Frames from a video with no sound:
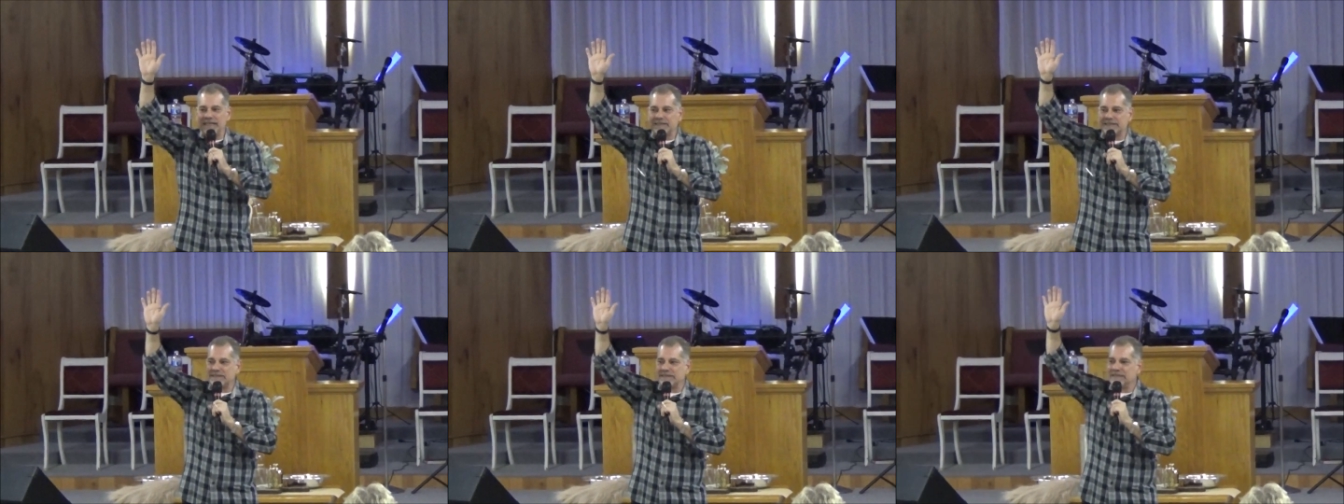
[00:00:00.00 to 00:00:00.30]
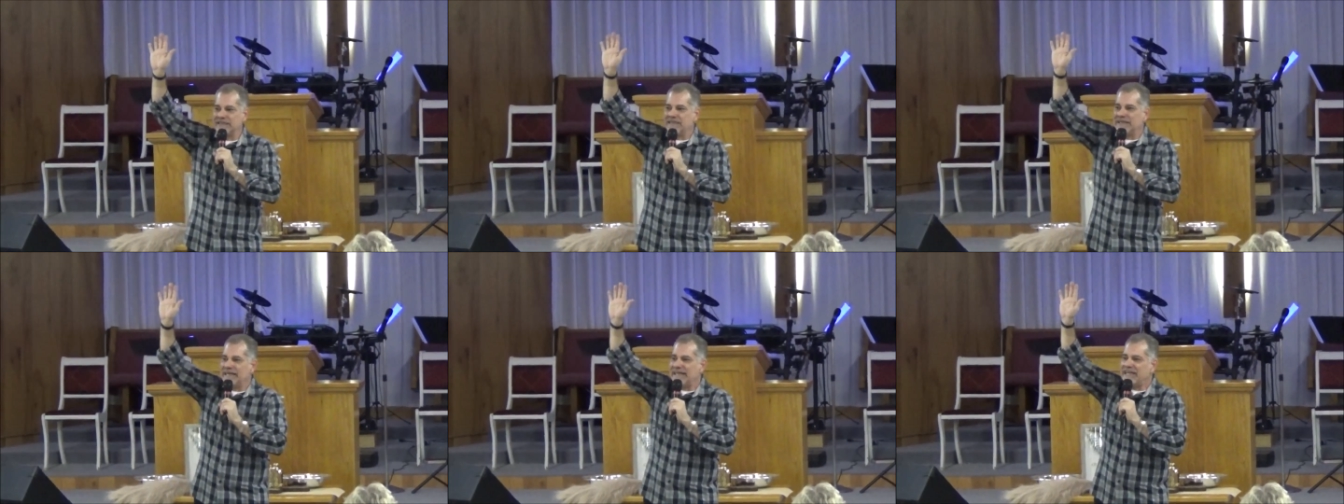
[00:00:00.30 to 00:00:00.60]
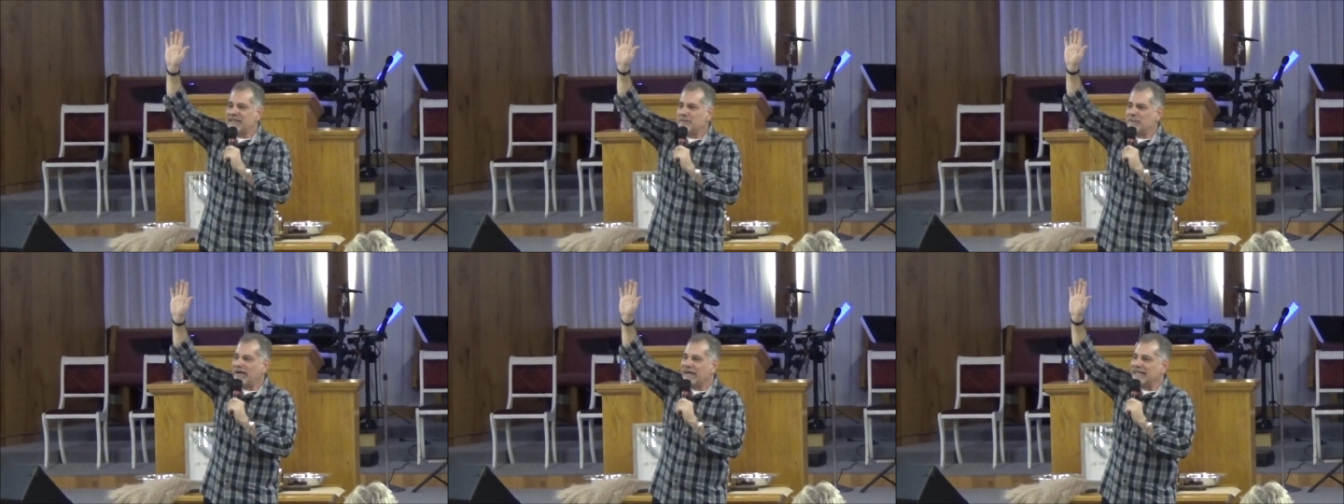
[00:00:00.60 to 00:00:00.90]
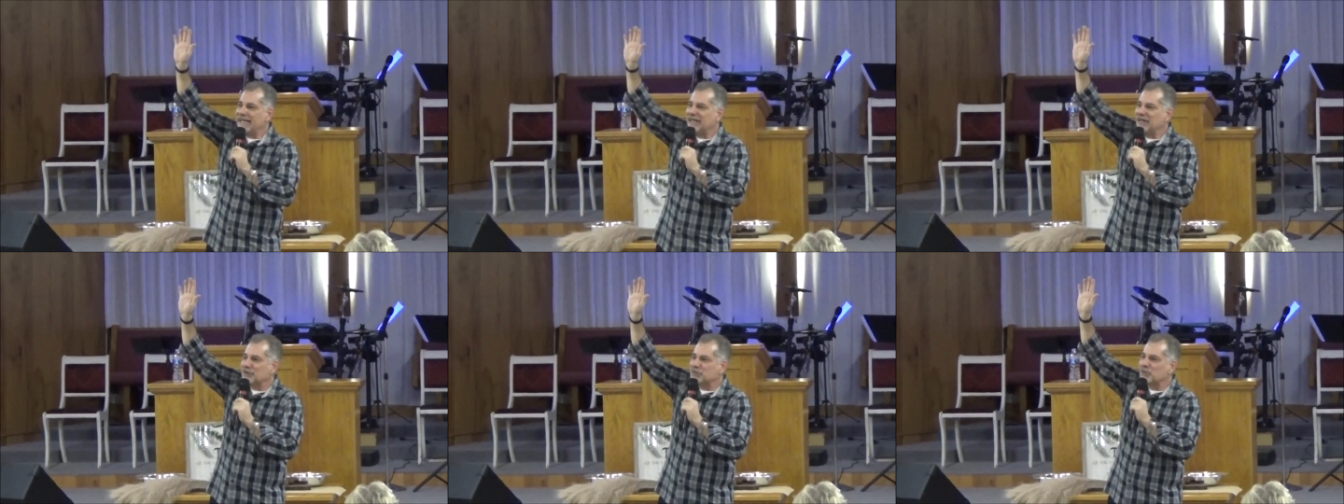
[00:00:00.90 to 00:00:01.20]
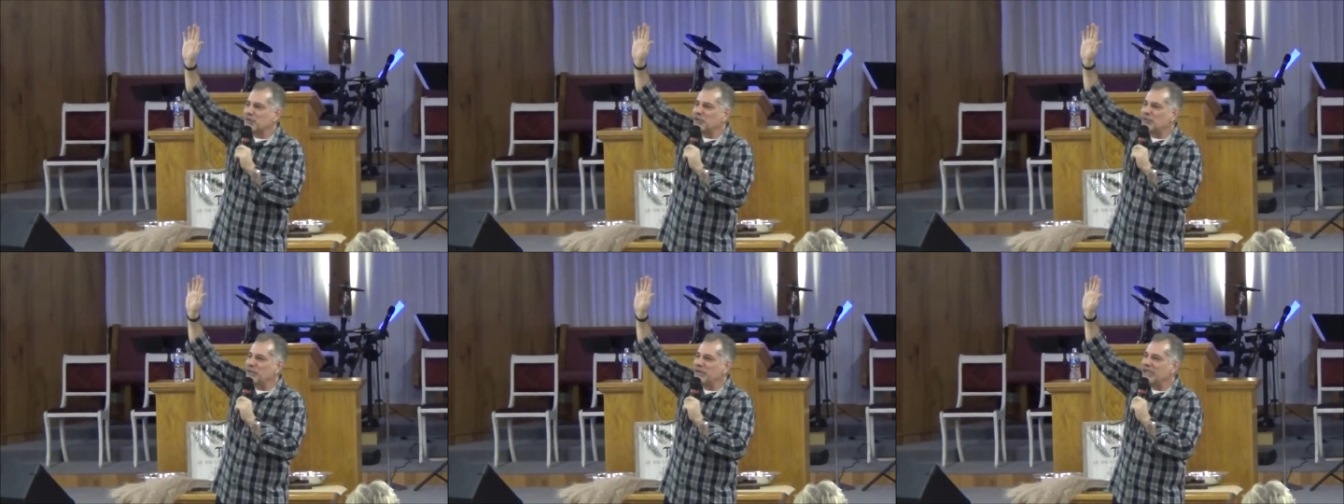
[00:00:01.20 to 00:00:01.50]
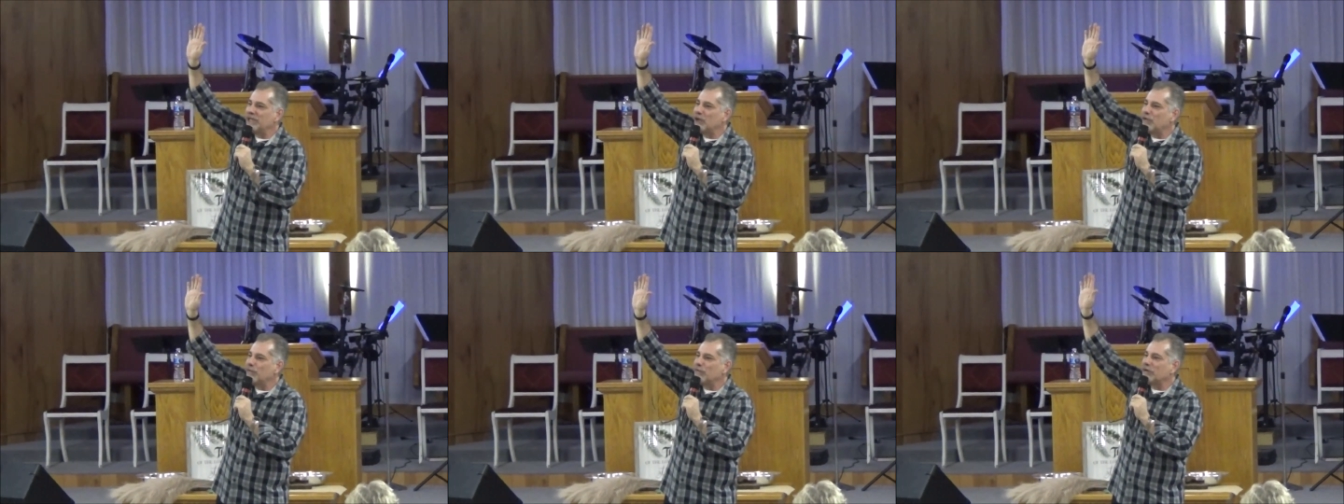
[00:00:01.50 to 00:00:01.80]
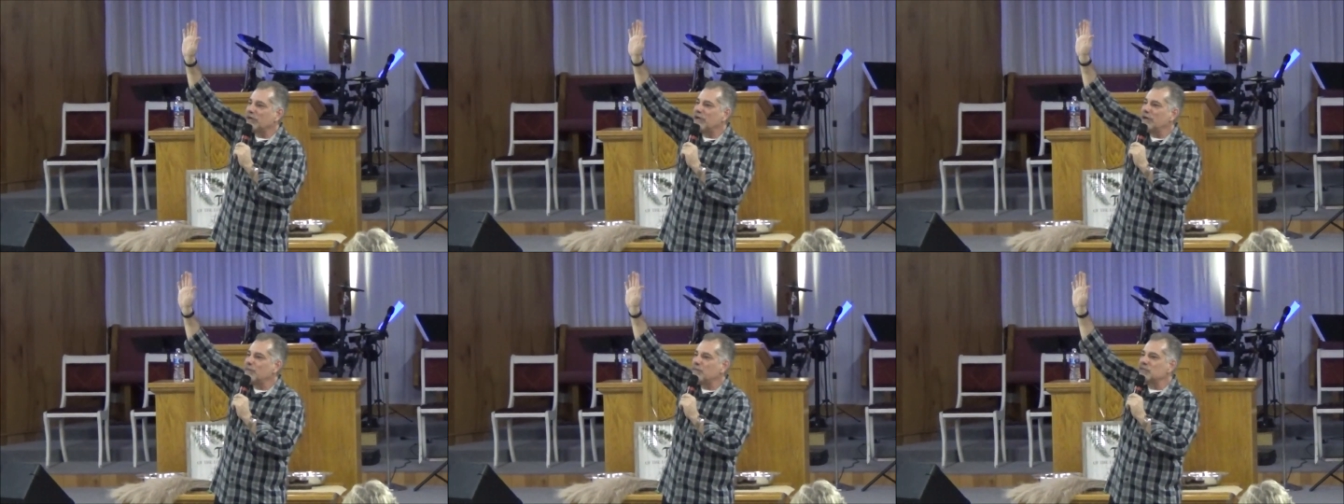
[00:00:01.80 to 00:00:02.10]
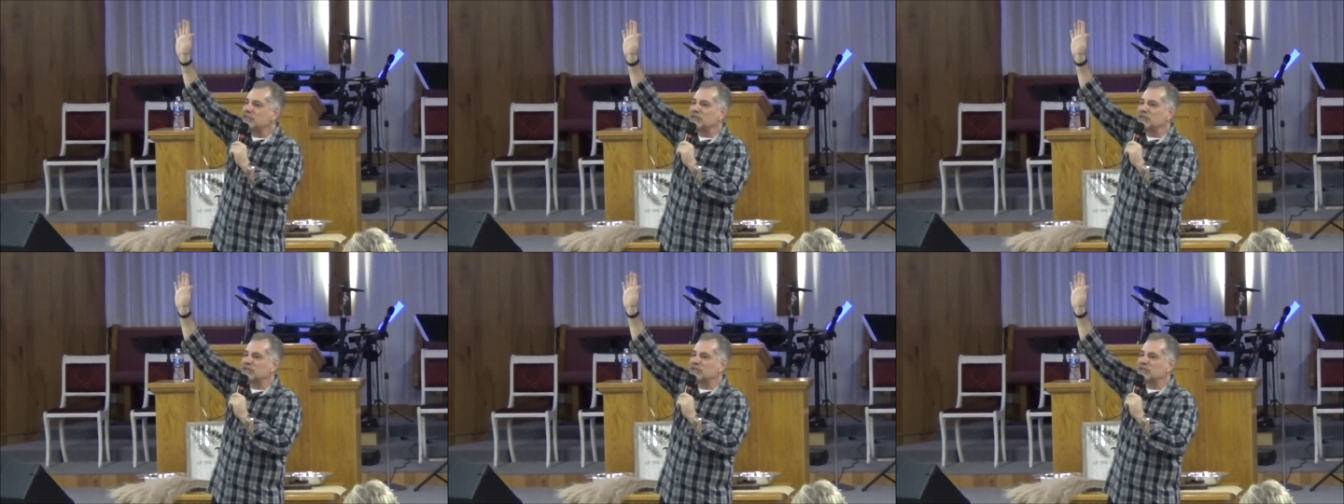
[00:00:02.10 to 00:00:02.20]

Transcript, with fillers: days. Anybody else want to be an overcomer?